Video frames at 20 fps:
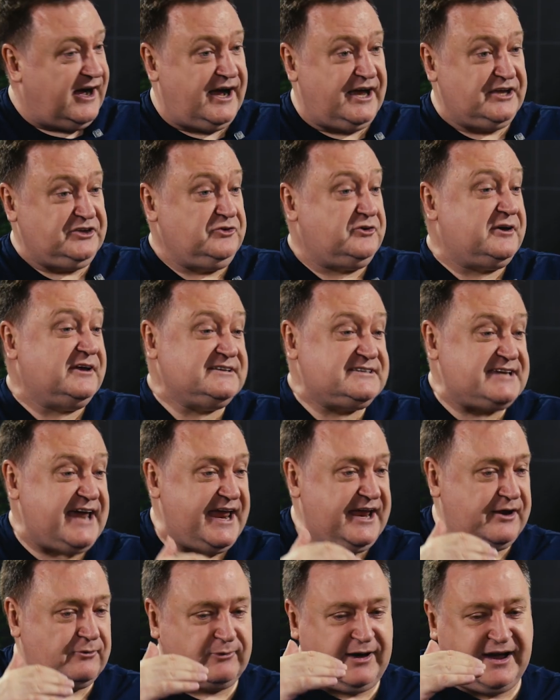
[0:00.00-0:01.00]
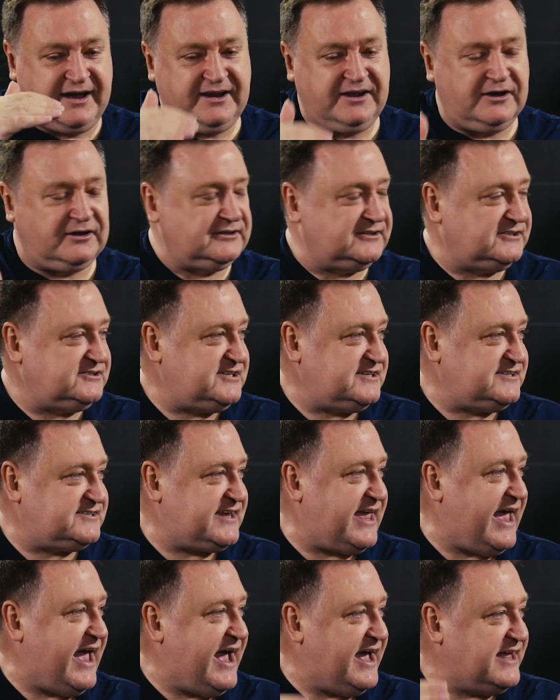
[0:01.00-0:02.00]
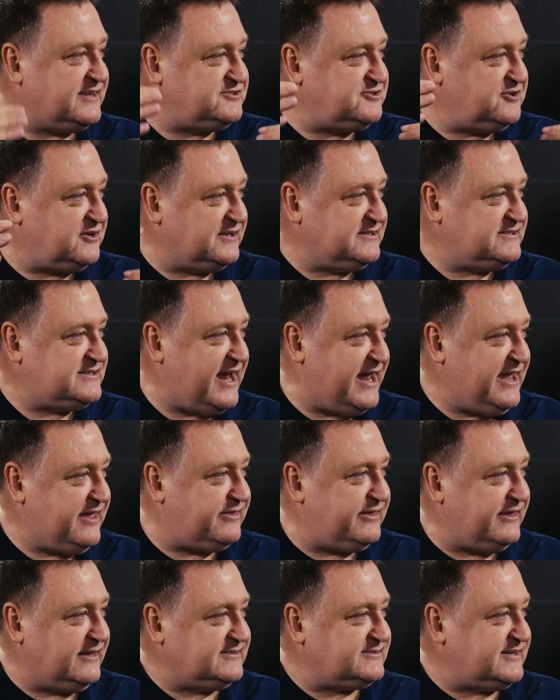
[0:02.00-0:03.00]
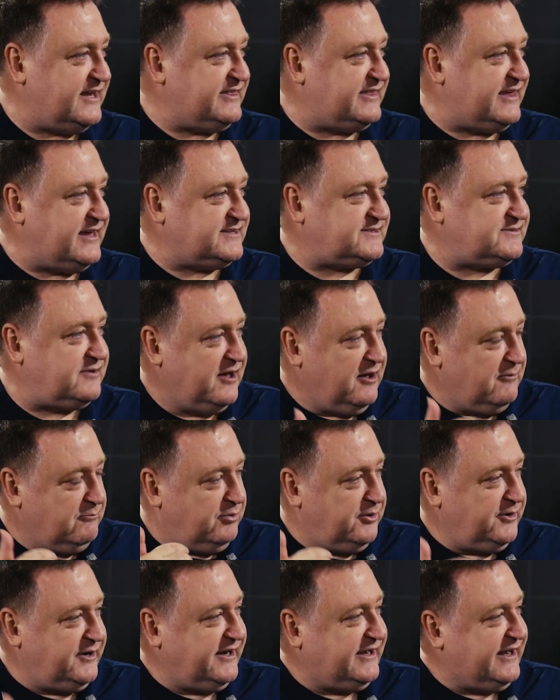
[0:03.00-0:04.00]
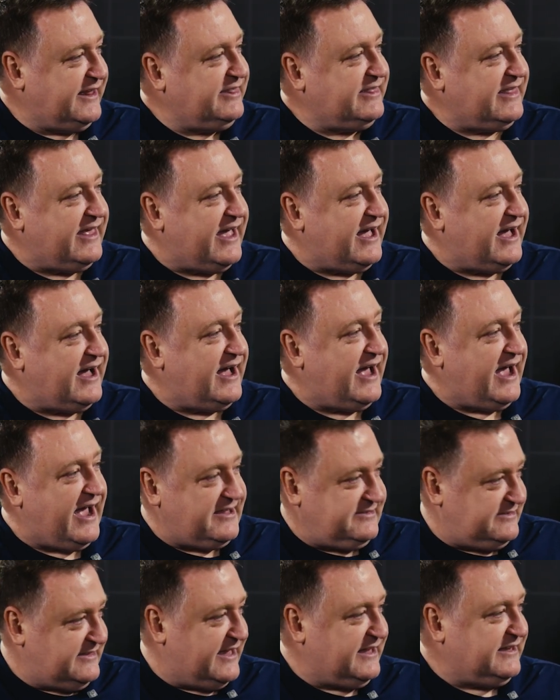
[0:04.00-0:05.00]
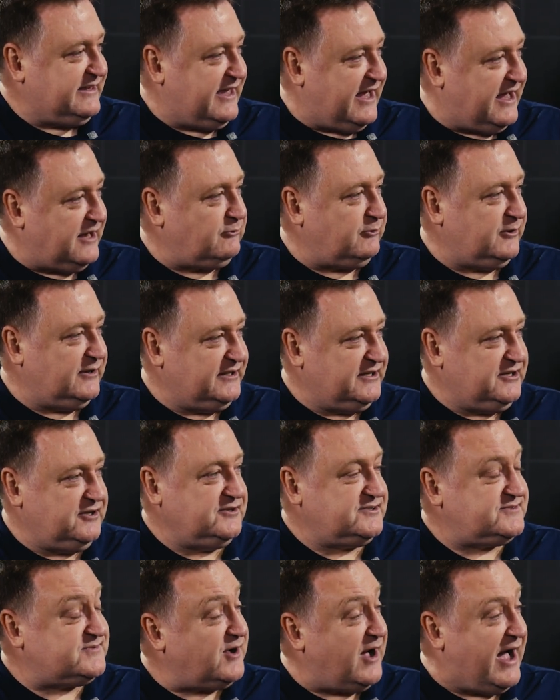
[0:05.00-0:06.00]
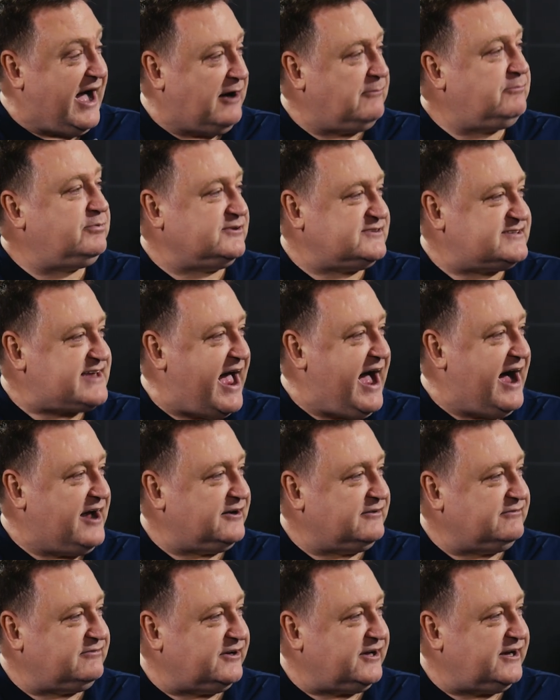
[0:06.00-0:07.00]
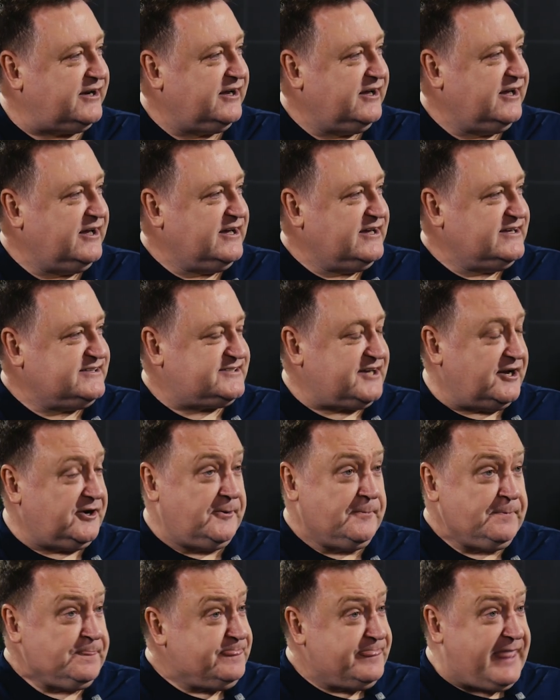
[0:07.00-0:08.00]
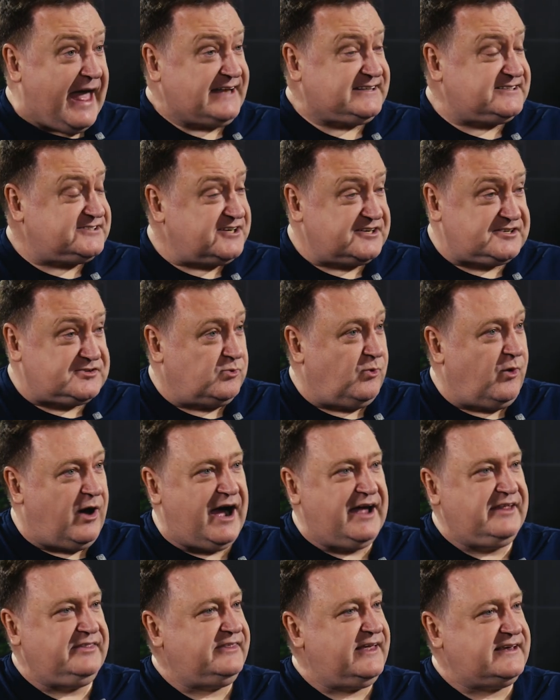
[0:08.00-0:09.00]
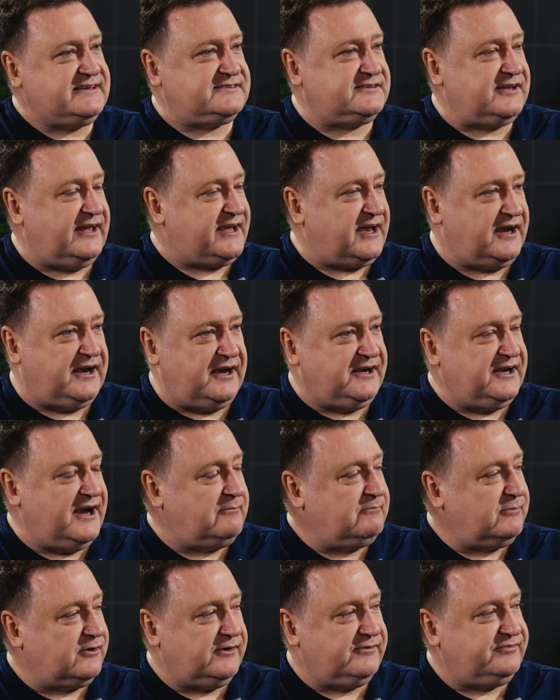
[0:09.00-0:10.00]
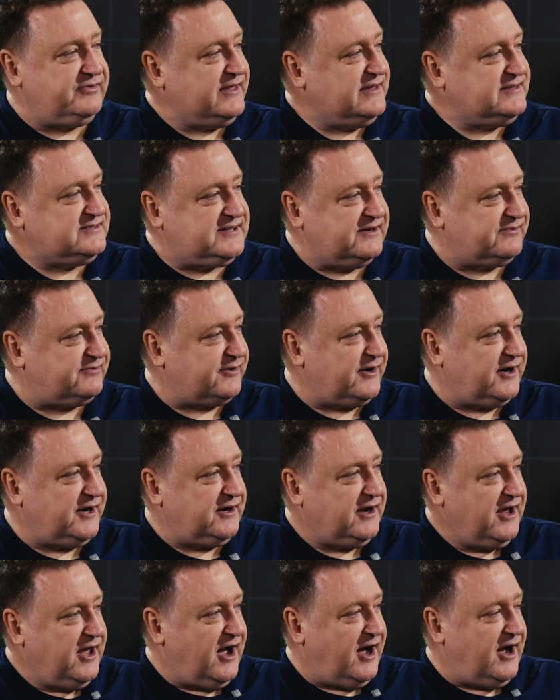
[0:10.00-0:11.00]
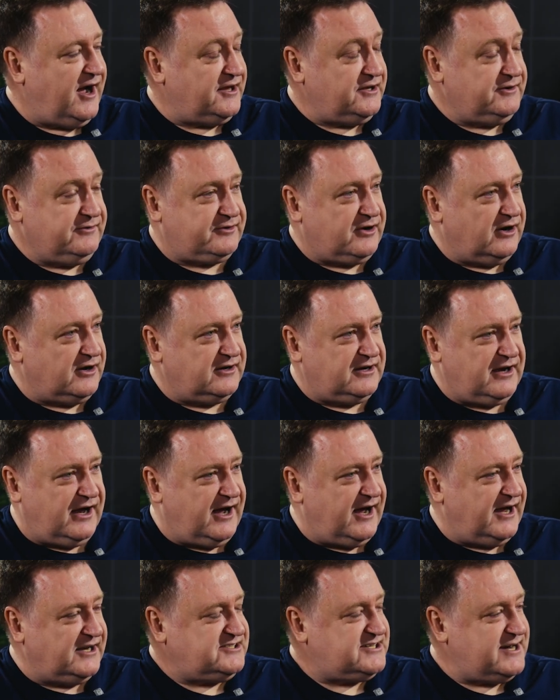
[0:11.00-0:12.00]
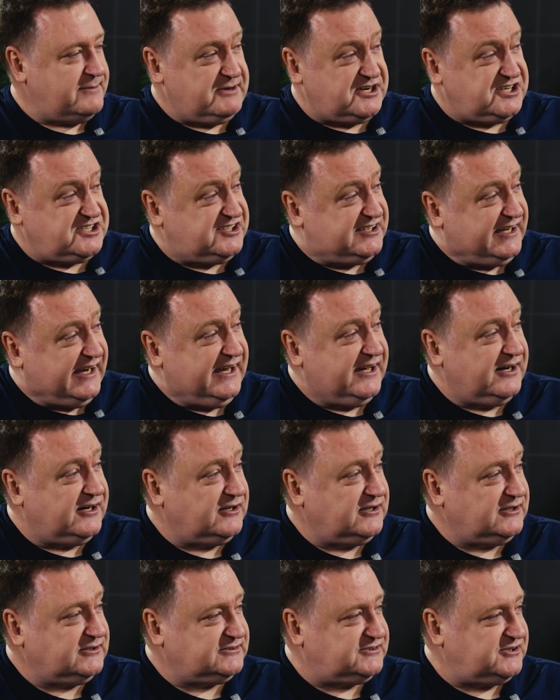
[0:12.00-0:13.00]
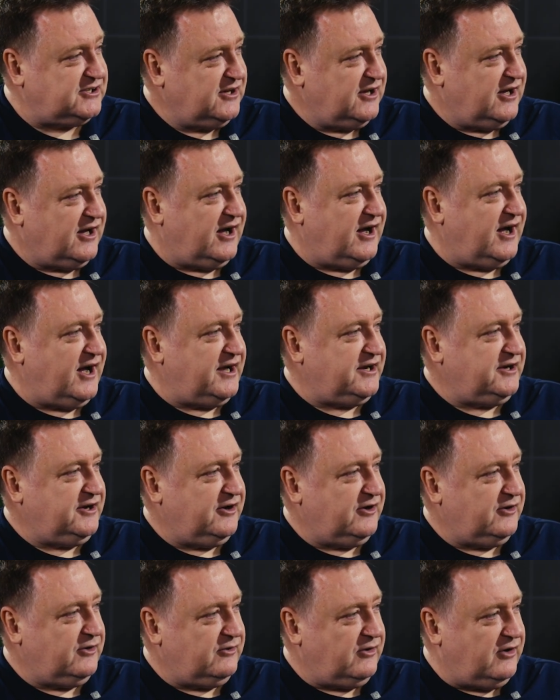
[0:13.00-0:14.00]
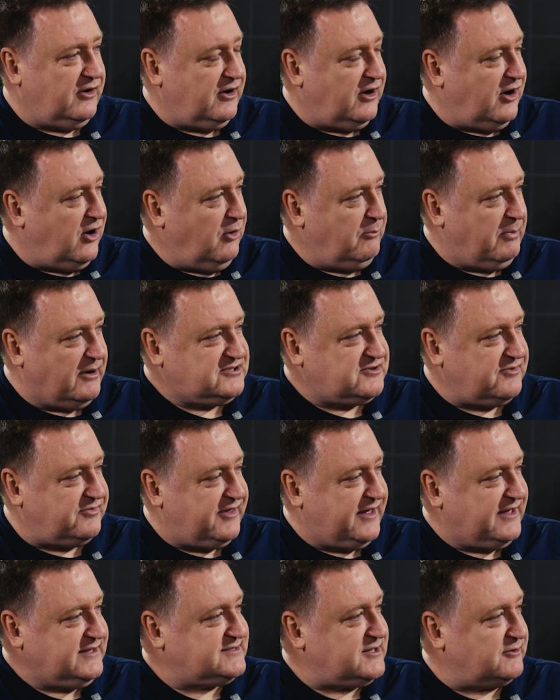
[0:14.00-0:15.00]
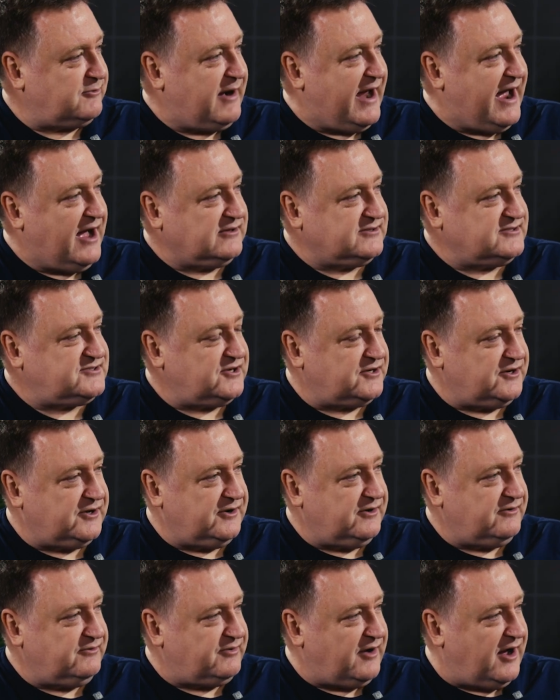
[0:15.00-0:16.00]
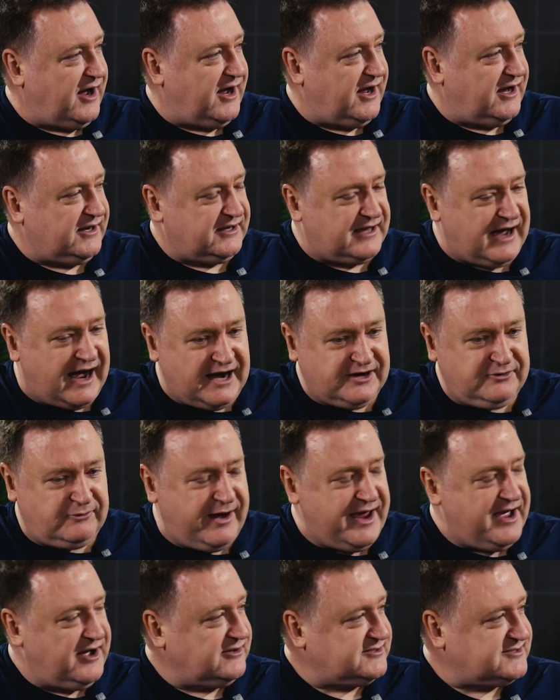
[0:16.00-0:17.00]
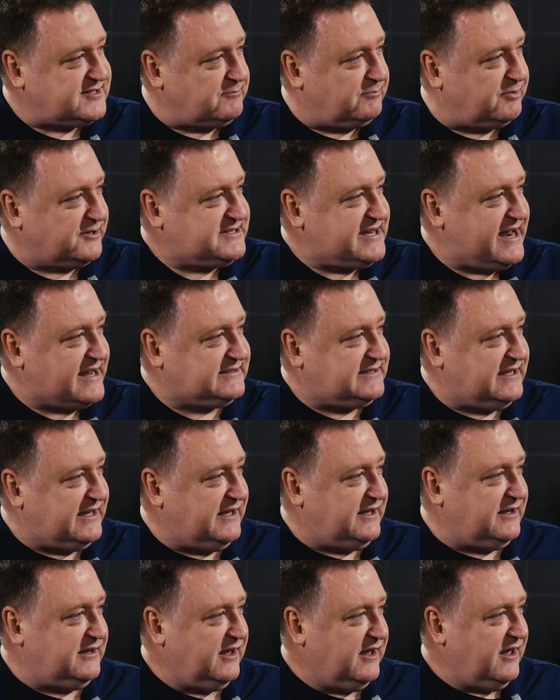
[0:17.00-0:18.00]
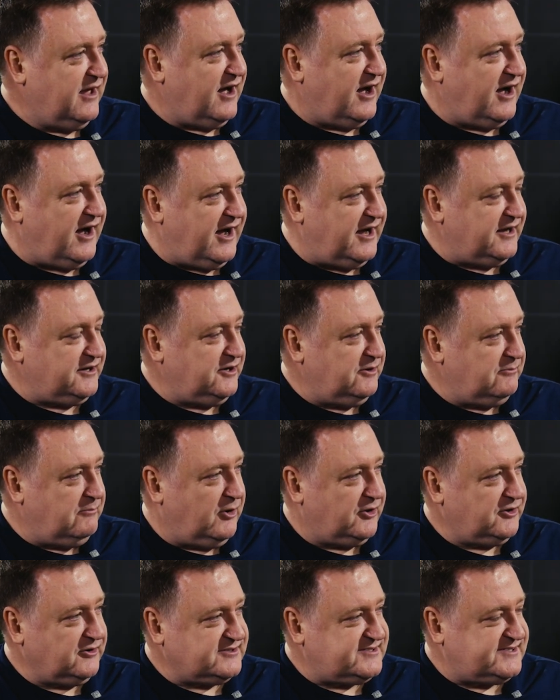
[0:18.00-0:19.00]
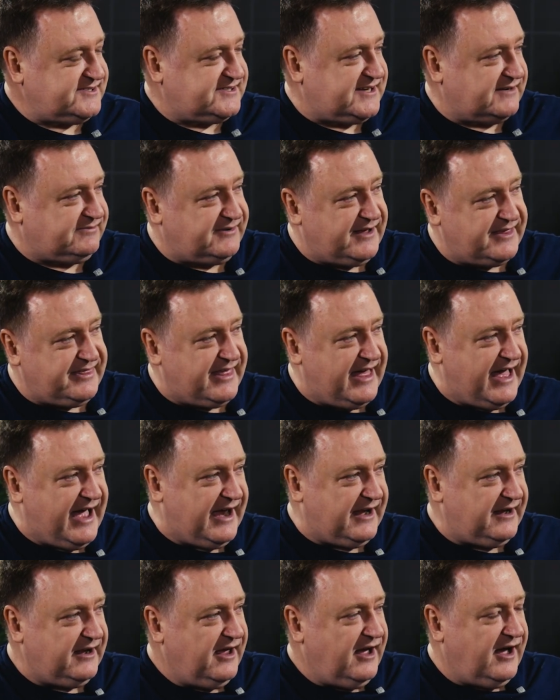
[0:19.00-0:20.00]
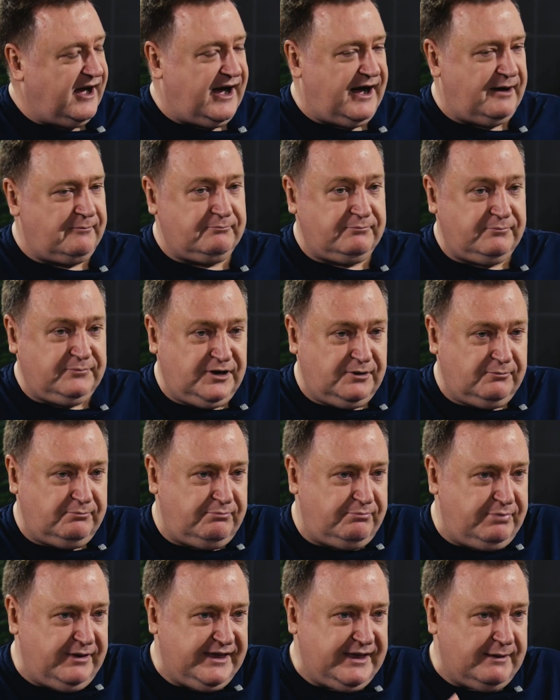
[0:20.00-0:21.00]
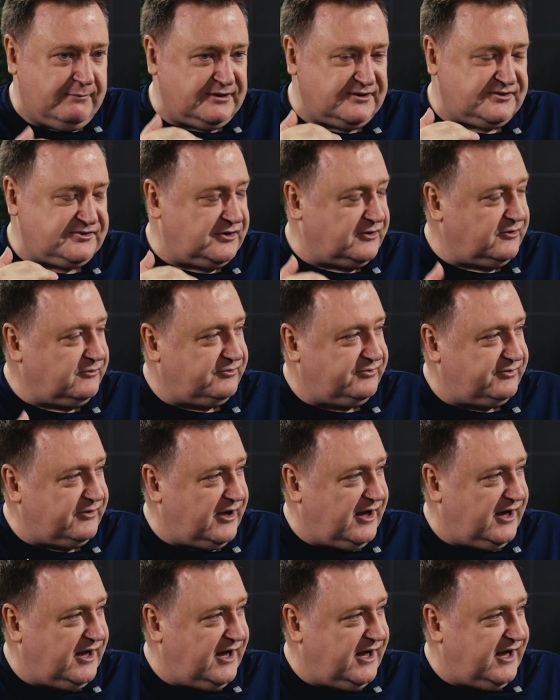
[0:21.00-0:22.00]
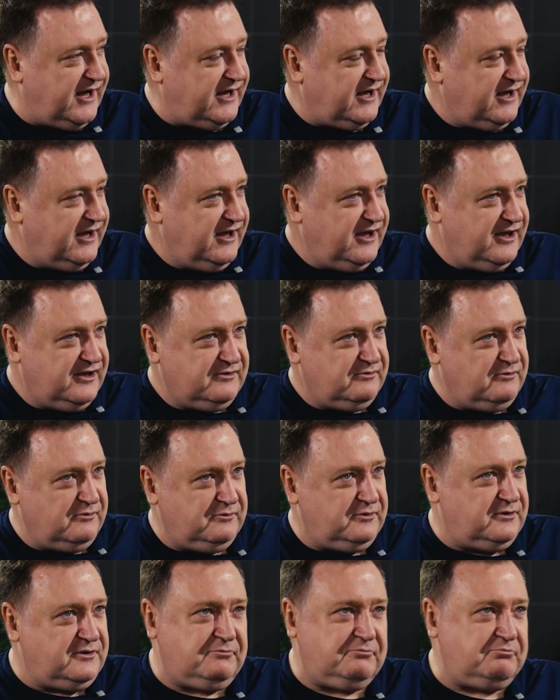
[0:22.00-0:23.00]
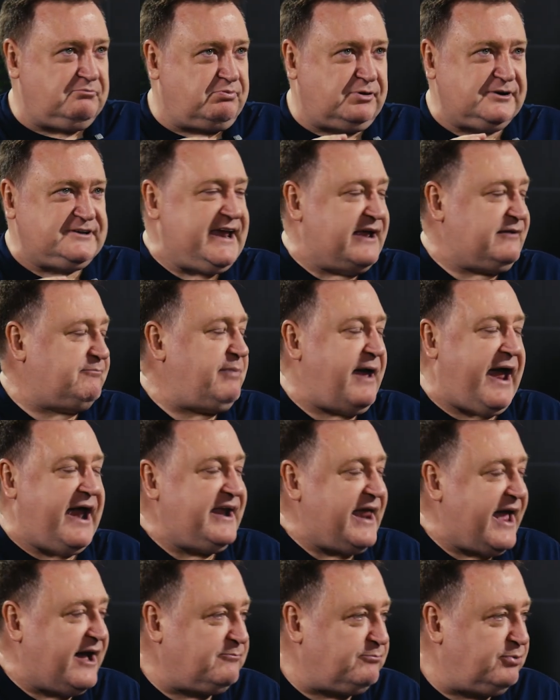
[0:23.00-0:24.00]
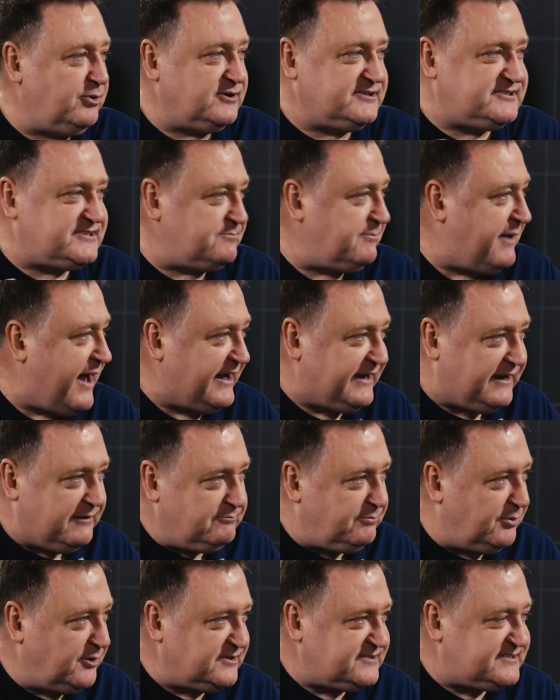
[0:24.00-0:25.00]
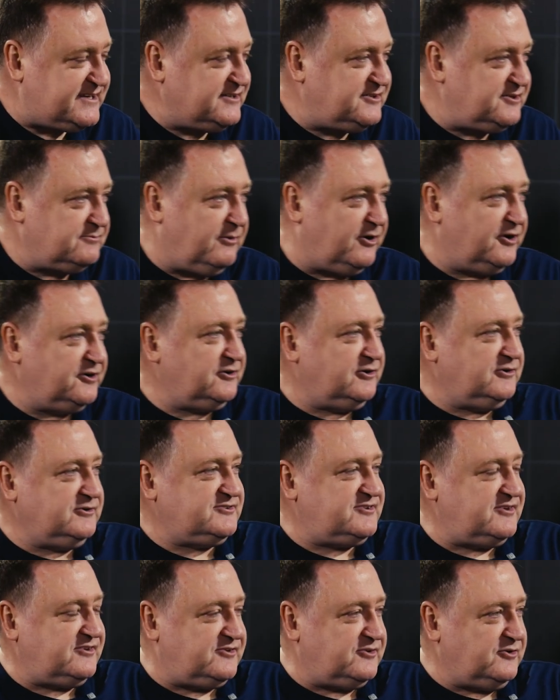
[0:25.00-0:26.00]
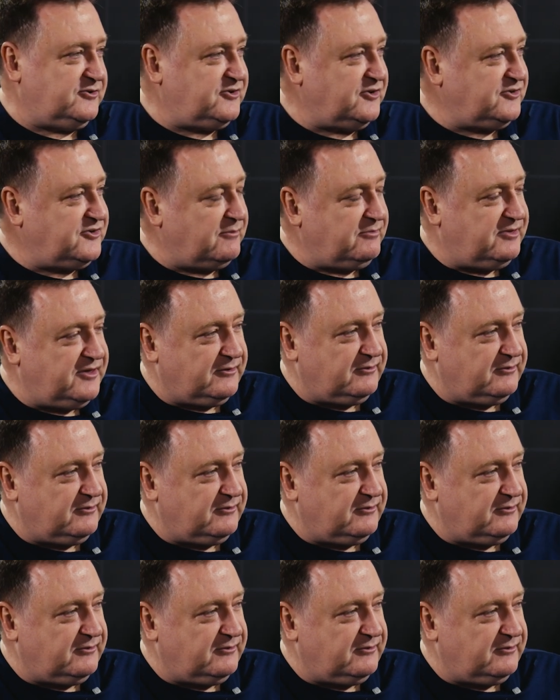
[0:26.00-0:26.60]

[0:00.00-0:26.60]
you can take radiology scans, you can take things like this, put it in there, and then get really useful outputs out of it. So that's just one. There's like a number of these different, you've got Gemma Shield, a whole bunch of things around sort of guardrails and protecting, models and stuff like that. Being able to sort of protect bad outputs and bad inputs into models is also something